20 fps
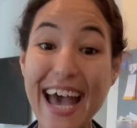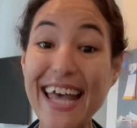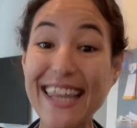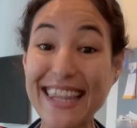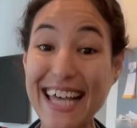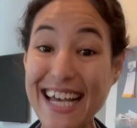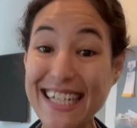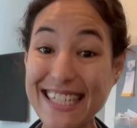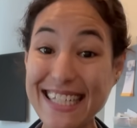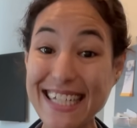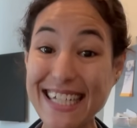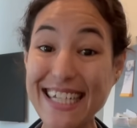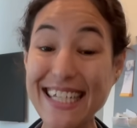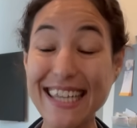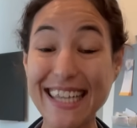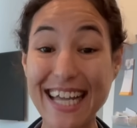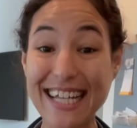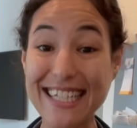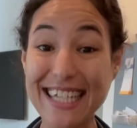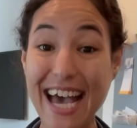And lastly,
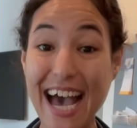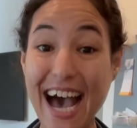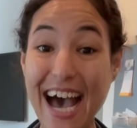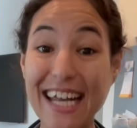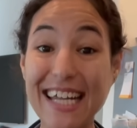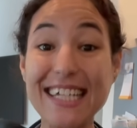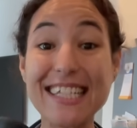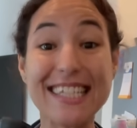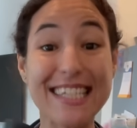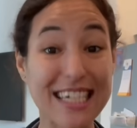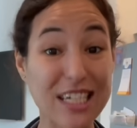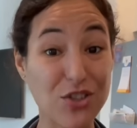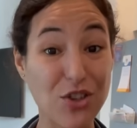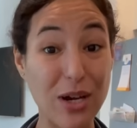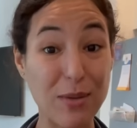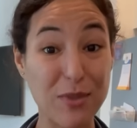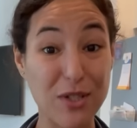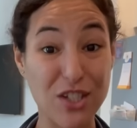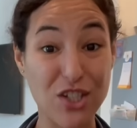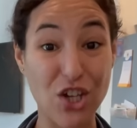let's add 6
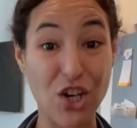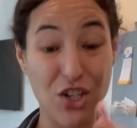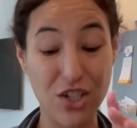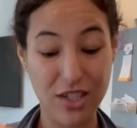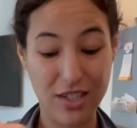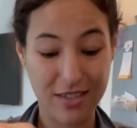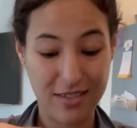grams of salt.